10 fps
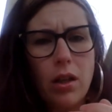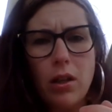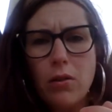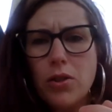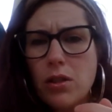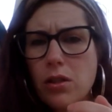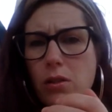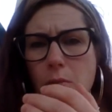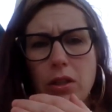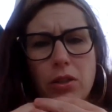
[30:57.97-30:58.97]
you know, just
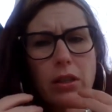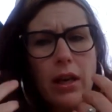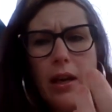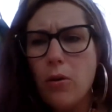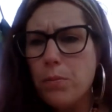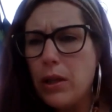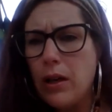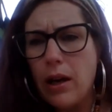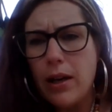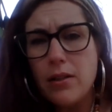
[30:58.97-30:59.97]
as much as I help
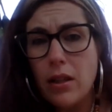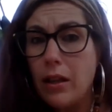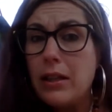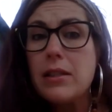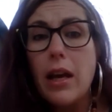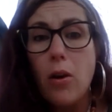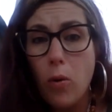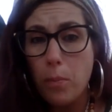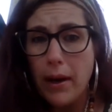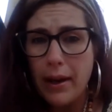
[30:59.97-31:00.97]
you guys. At least I hope